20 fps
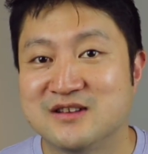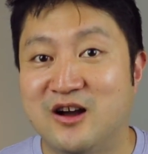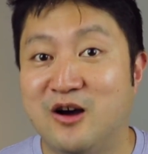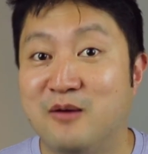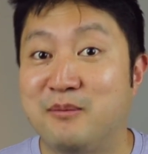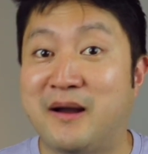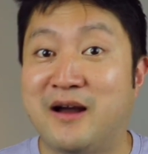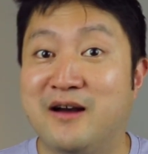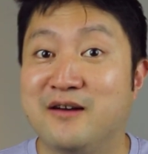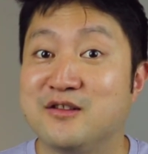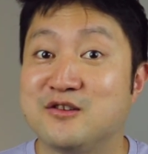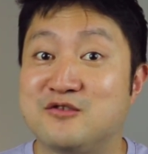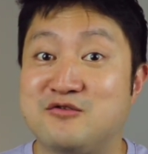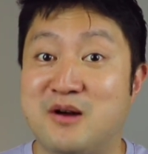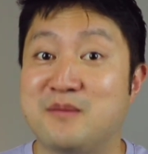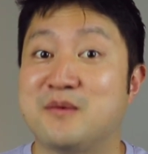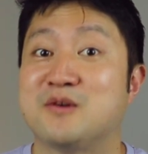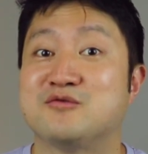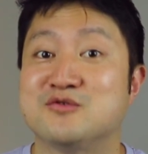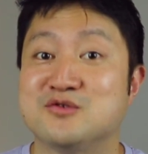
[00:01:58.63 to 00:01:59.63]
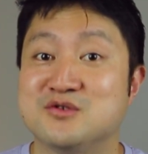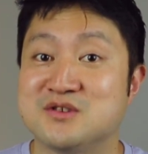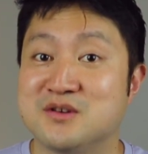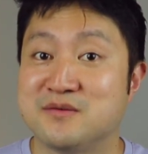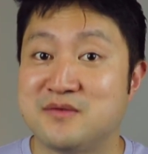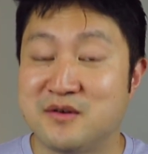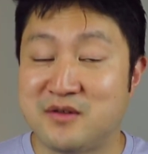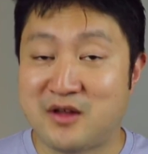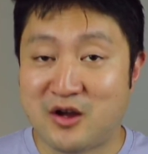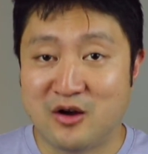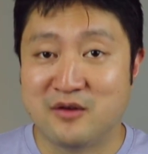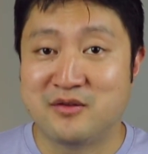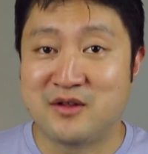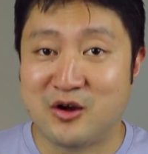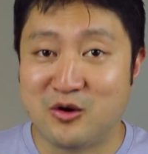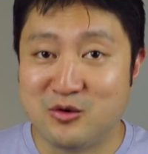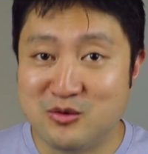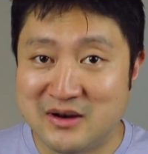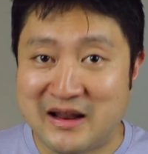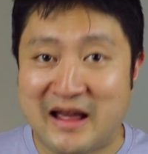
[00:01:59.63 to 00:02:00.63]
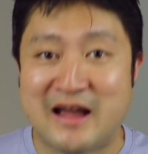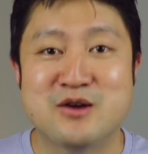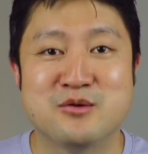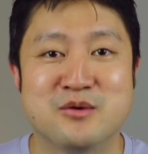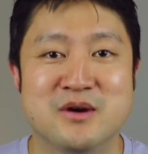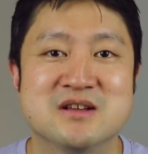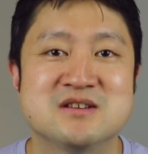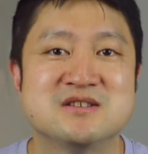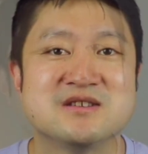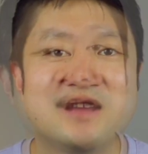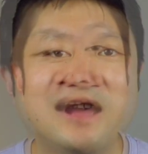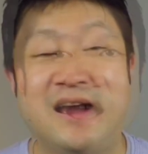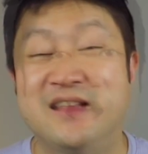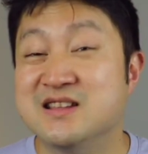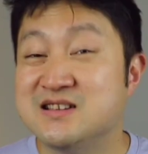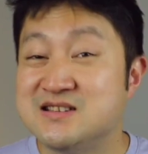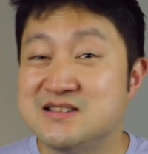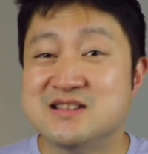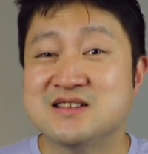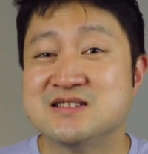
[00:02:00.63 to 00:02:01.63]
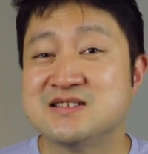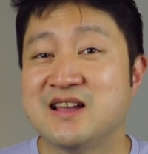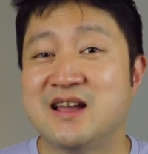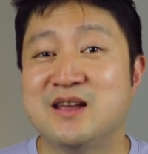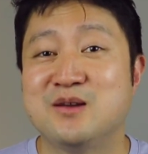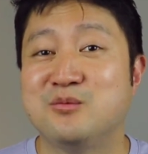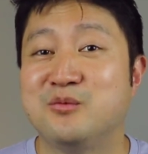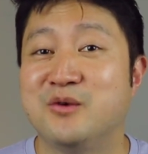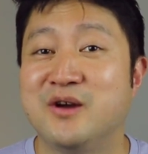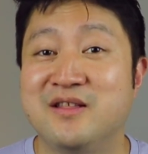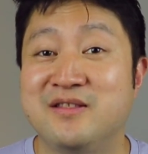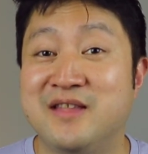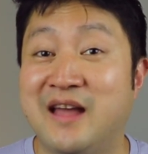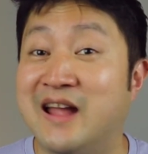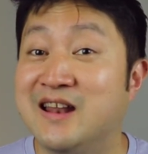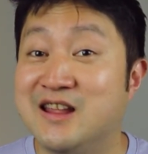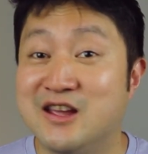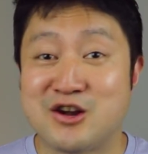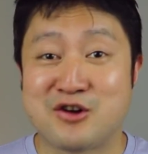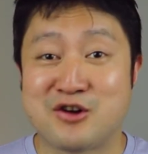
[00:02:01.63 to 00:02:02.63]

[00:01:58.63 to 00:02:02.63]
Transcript: about grammar rules of their own language. And this is the same with any